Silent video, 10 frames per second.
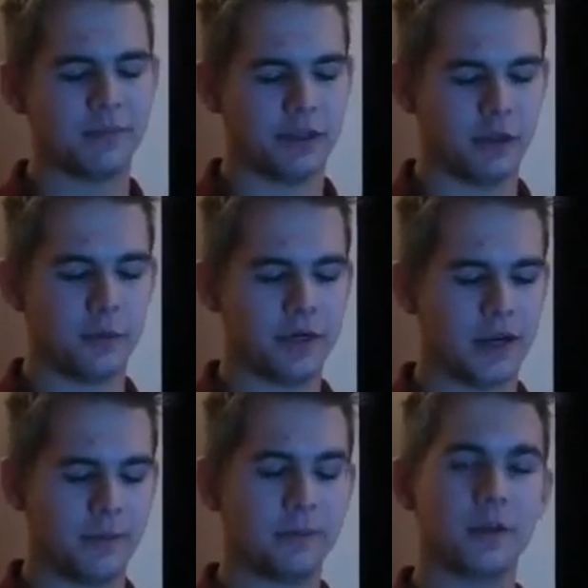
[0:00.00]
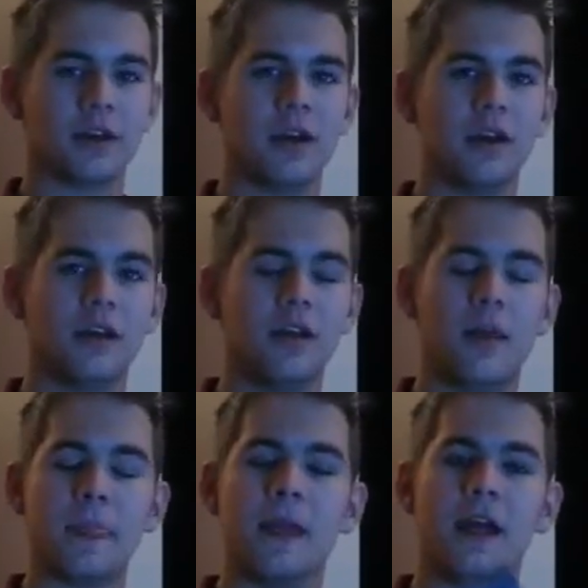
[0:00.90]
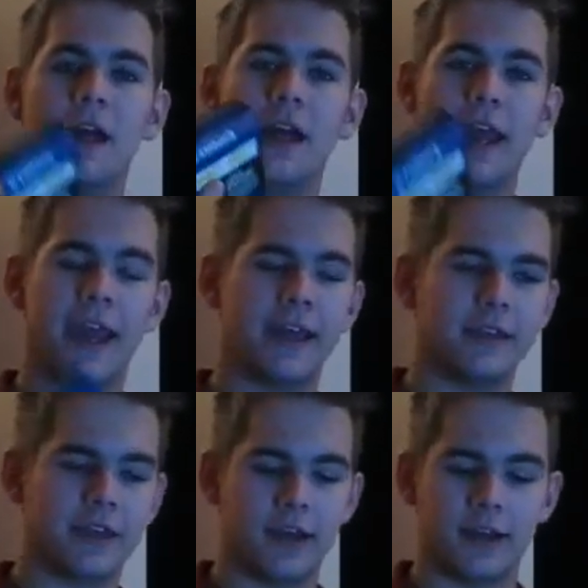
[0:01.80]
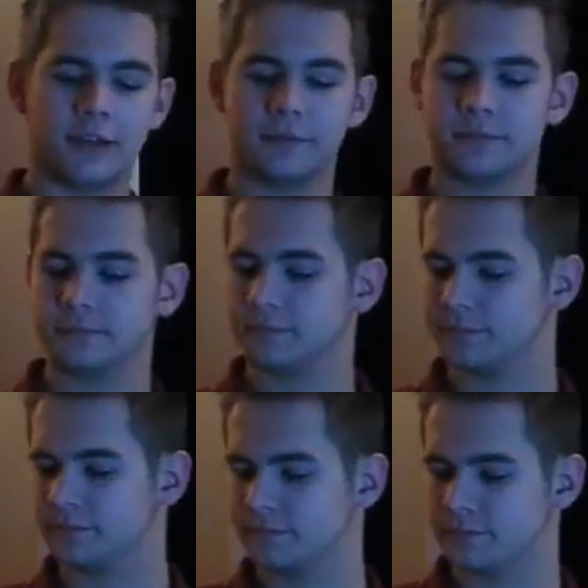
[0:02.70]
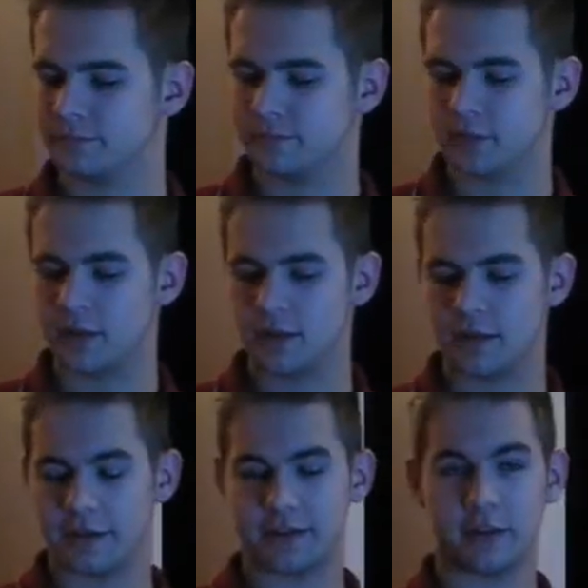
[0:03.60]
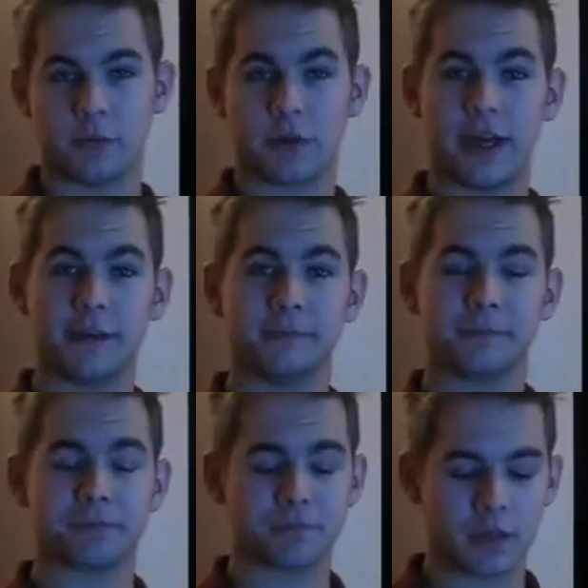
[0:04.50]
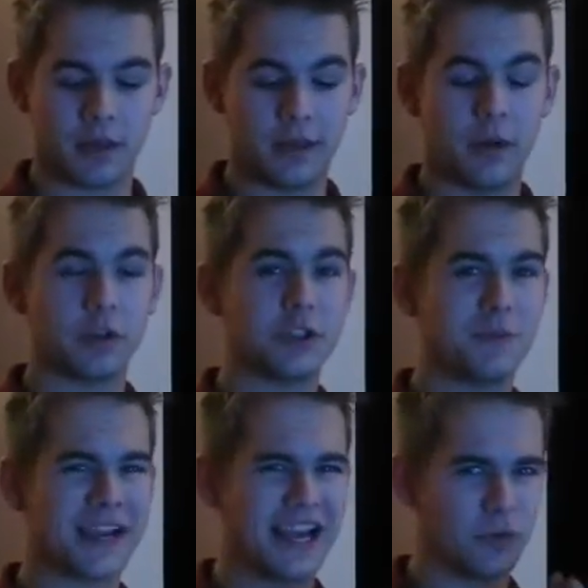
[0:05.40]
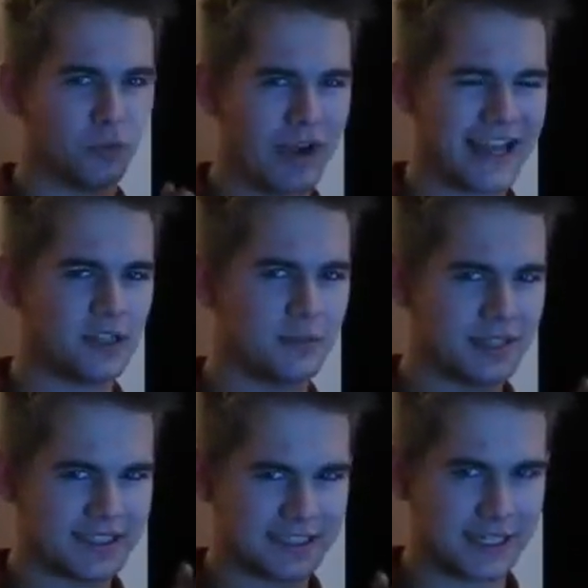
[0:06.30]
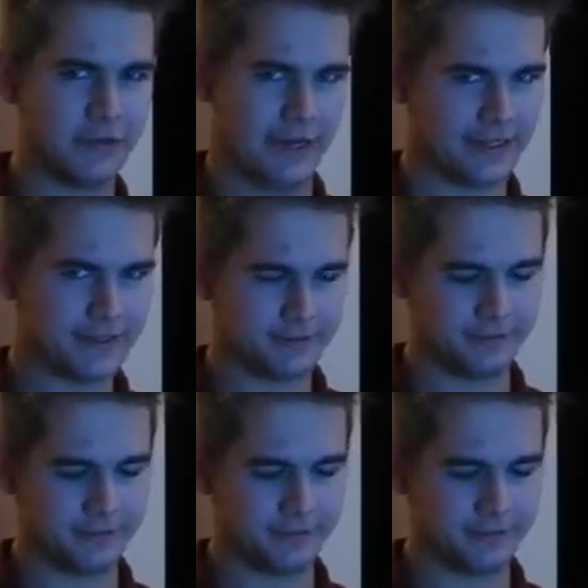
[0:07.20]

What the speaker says: And they'll open it up and then tell them, okay, now I want you to pick a random cigarette.